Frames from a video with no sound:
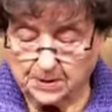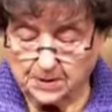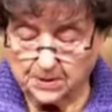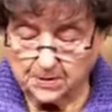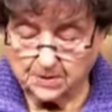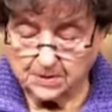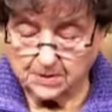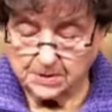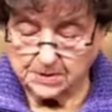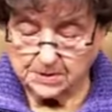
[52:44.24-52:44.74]
has
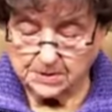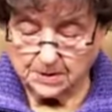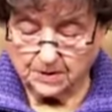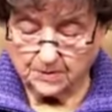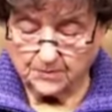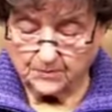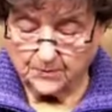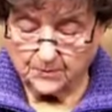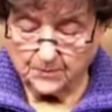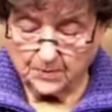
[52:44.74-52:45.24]
been here to
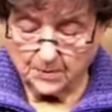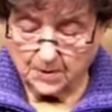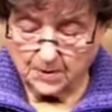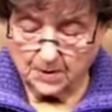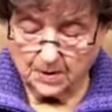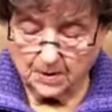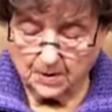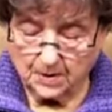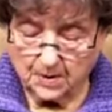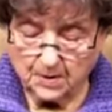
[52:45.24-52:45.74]
sing
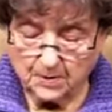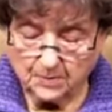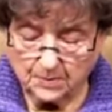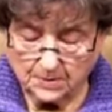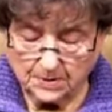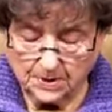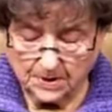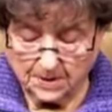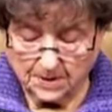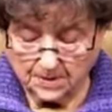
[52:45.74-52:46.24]
for a
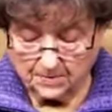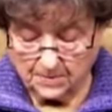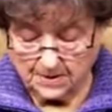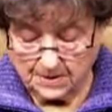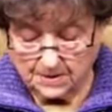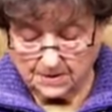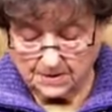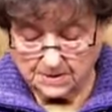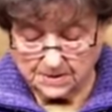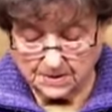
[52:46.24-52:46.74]
long
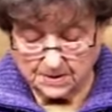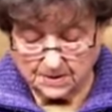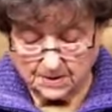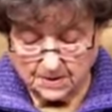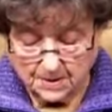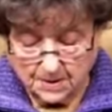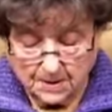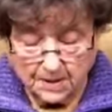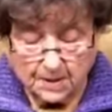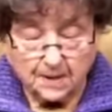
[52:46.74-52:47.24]
time,
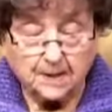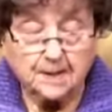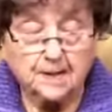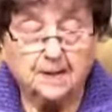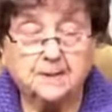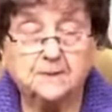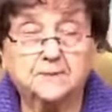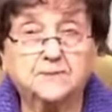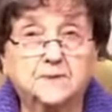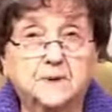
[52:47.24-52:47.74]

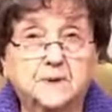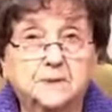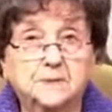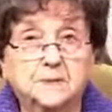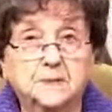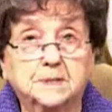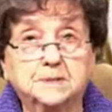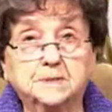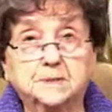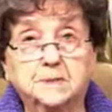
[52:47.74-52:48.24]
he's
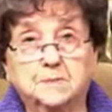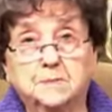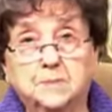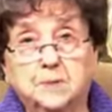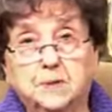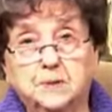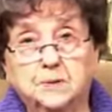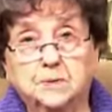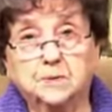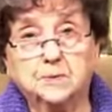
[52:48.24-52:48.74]
facing
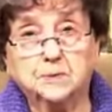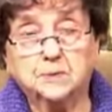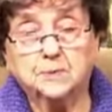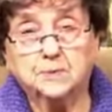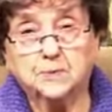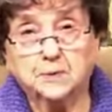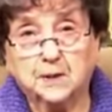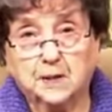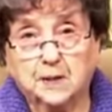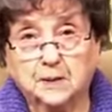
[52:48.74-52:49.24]
some
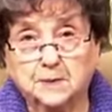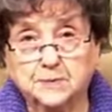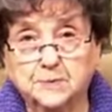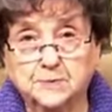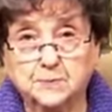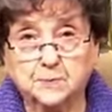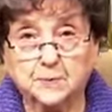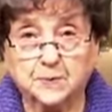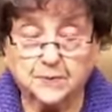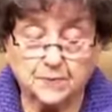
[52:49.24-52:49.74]
new
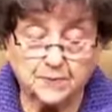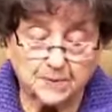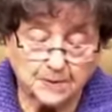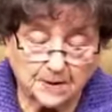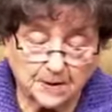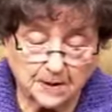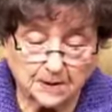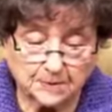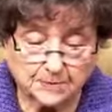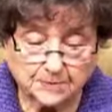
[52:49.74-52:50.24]
trials with
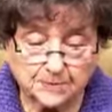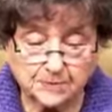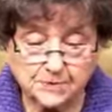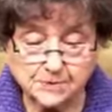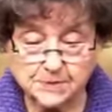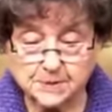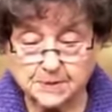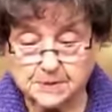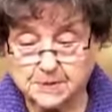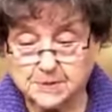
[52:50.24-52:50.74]
the
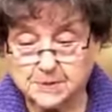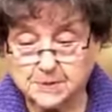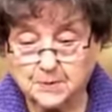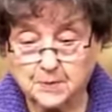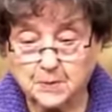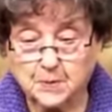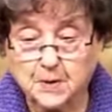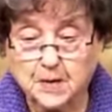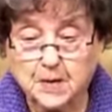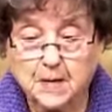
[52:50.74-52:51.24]
doctors,
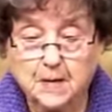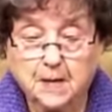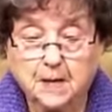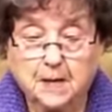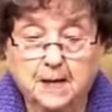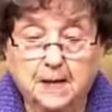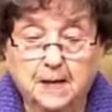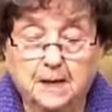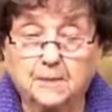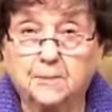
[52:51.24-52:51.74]
and so
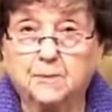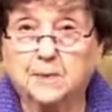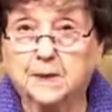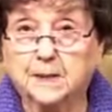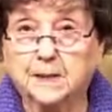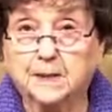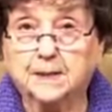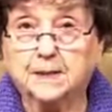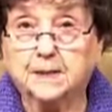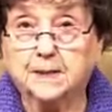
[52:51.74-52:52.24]

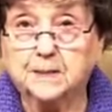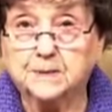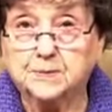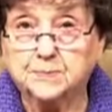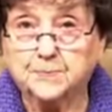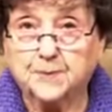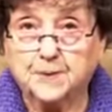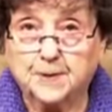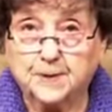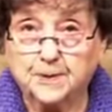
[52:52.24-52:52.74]
he really
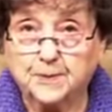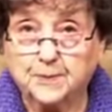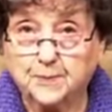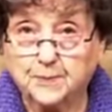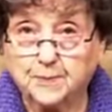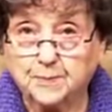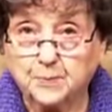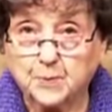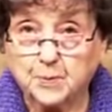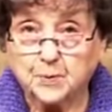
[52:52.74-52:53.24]
needs
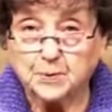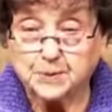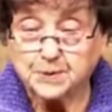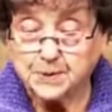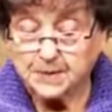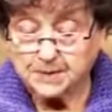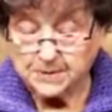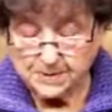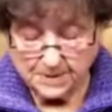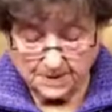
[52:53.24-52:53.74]
prayer with
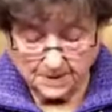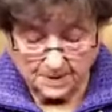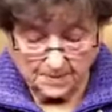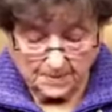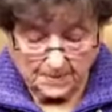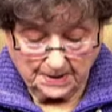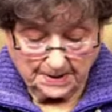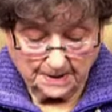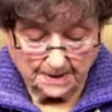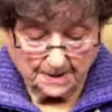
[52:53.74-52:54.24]
more
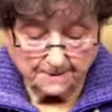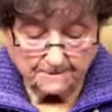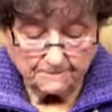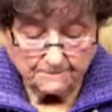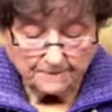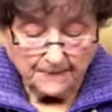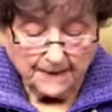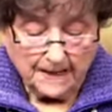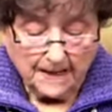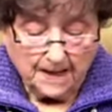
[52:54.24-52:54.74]
tests coming
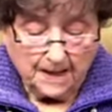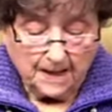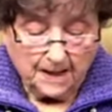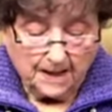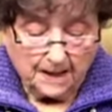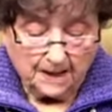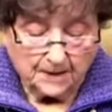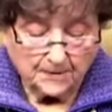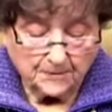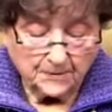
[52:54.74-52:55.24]
up.
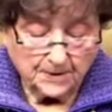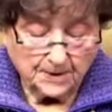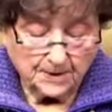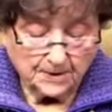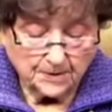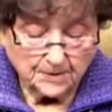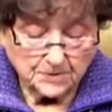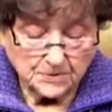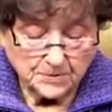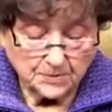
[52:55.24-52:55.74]

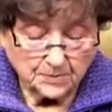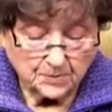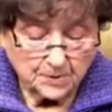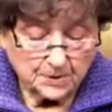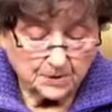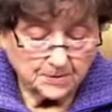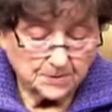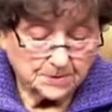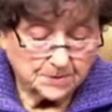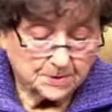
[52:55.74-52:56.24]
And then
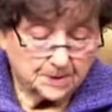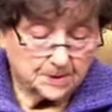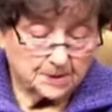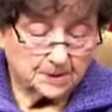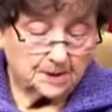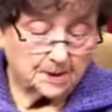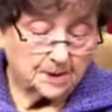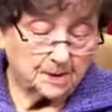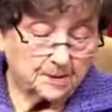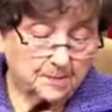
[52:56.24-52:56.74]
also
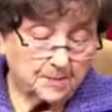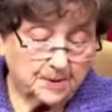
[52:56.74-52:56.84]
here's